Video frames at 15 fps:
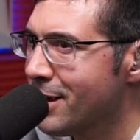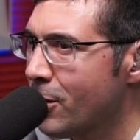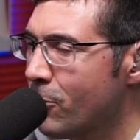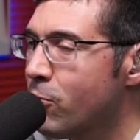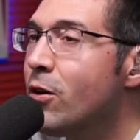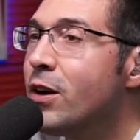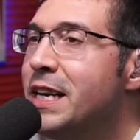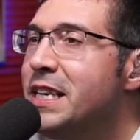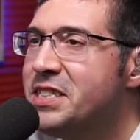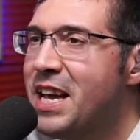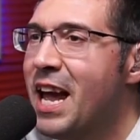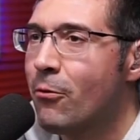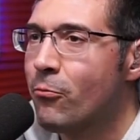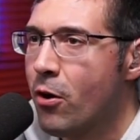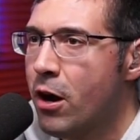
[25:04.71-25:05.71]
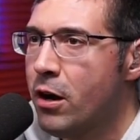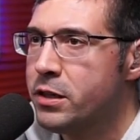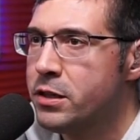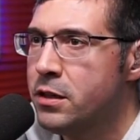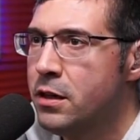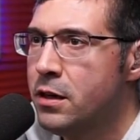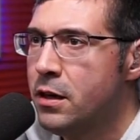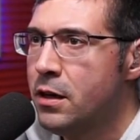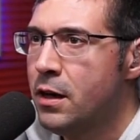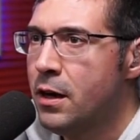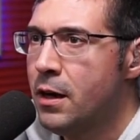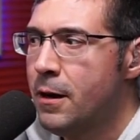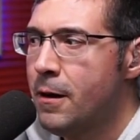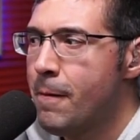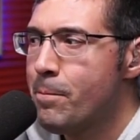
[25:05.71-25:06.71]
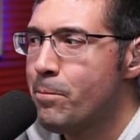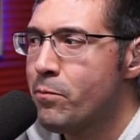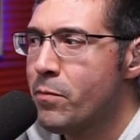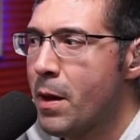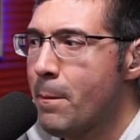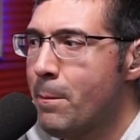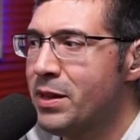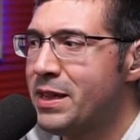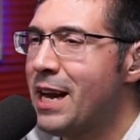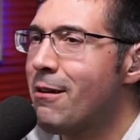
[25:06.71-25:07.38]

Like rookies get run, but